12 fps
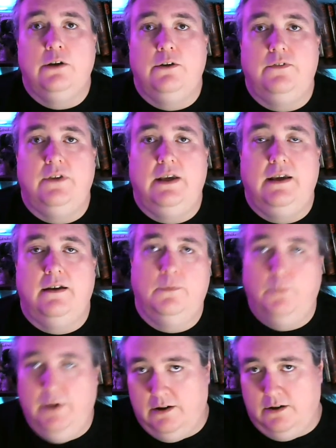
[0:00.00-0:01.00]
You see,
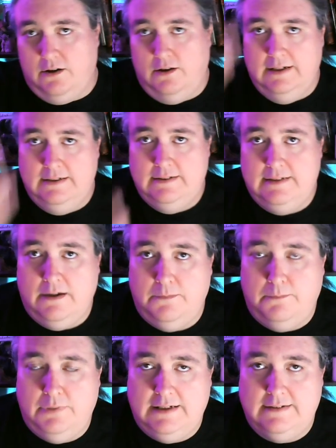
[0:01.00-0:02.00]
we are calling down
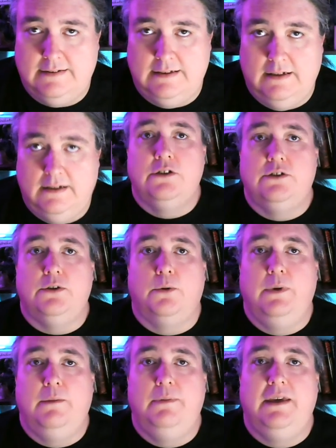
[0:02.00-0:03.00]
blessing, so
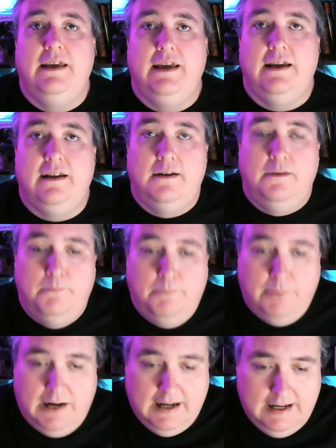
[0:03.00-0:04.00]
we begin
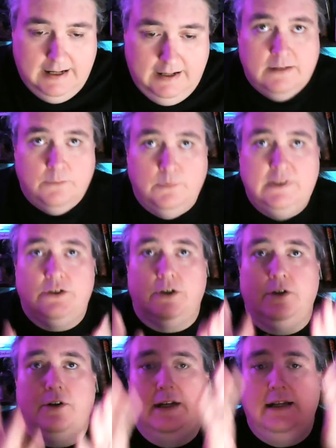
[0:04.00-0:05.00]
by
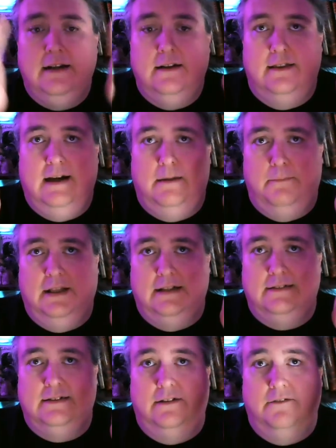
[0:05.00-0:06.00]
returning that
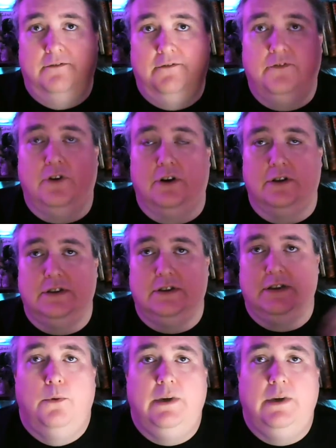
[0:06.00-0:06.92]
blessing first.